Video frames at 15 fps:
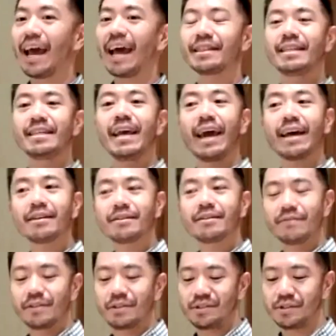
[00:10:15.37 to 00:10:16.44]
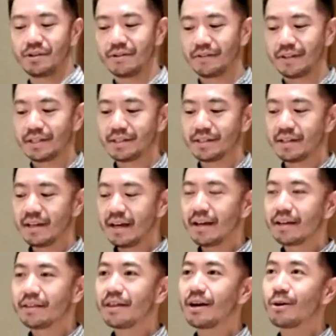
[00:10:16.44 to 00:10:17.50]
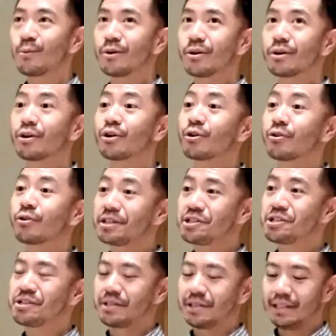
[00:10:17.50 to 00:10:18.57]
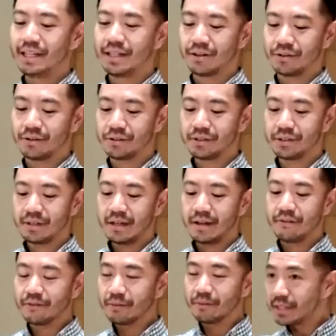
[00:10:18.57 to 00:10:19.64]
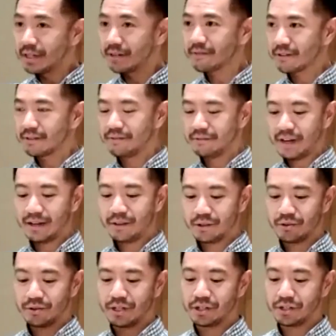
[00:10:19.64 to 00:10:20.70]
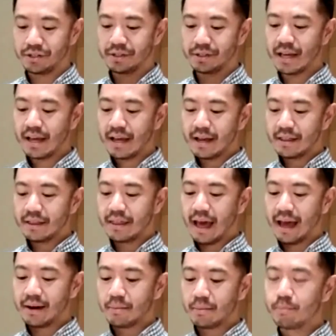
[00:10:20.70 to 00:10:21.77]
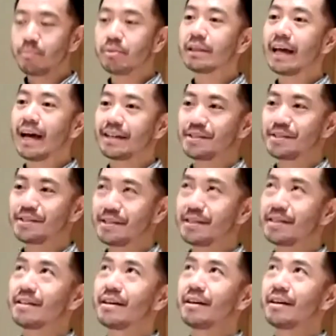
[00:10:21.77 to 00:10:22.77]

at the end of the service, there were Christian leaders from different faith traditions that blessed